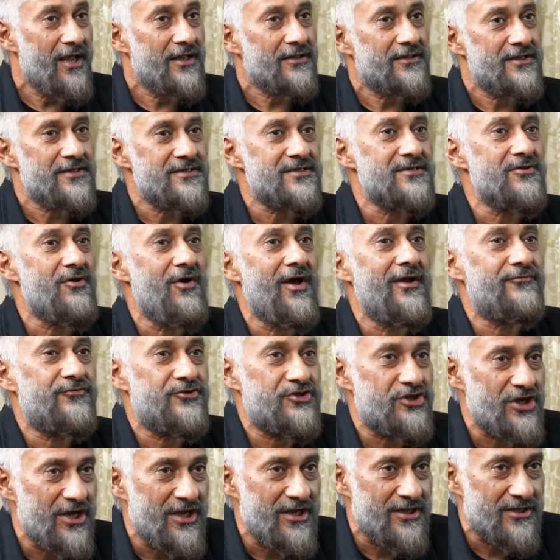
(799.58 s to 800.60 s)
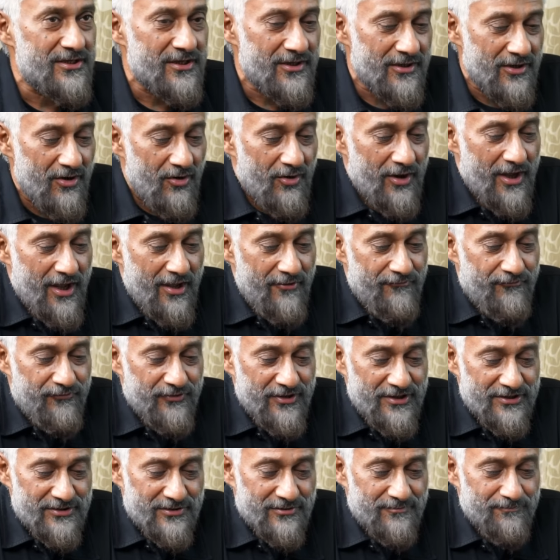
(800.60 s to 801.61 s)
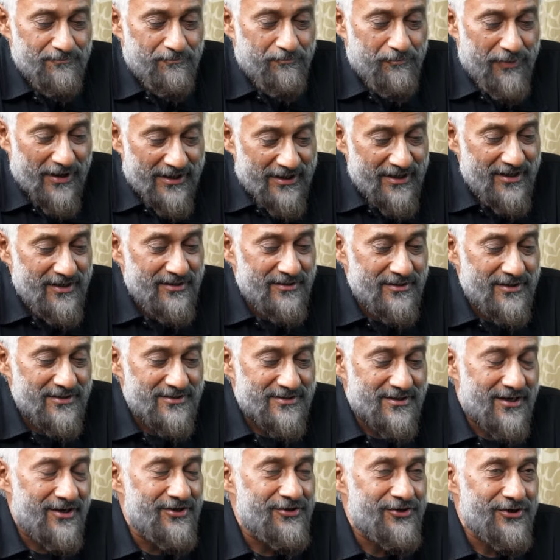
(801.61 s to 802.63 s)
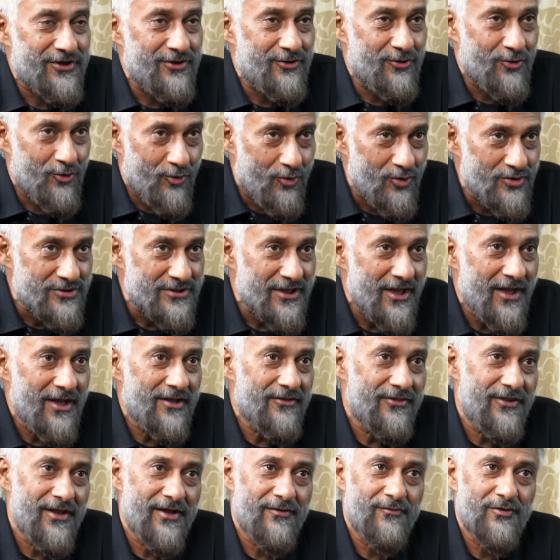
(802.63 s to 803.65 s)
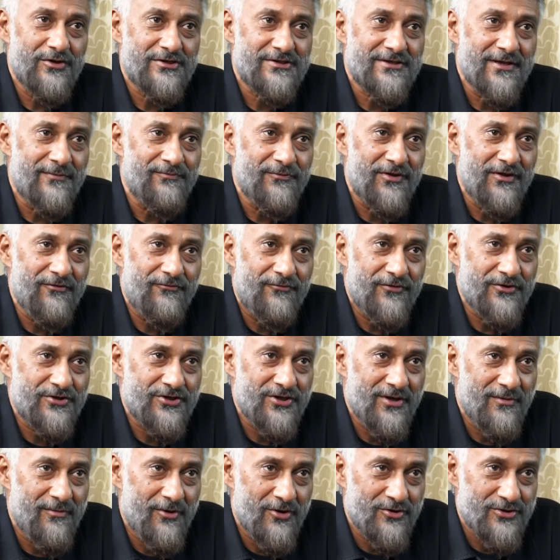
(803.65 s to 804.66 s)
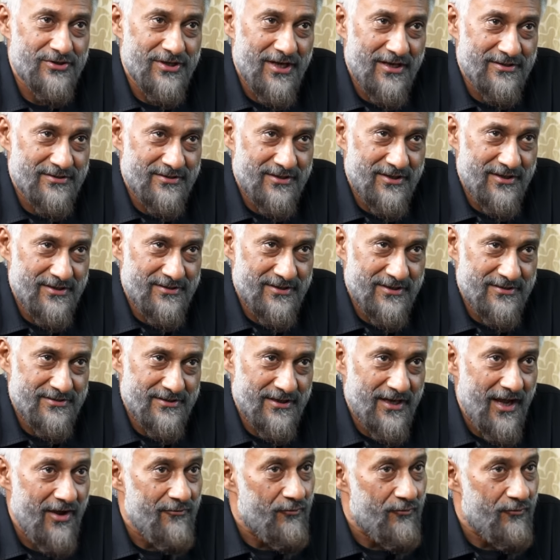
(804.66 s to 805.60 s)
This is how I've changed. Now, everybody in this country knows there was something fishy about Shastri's this thing.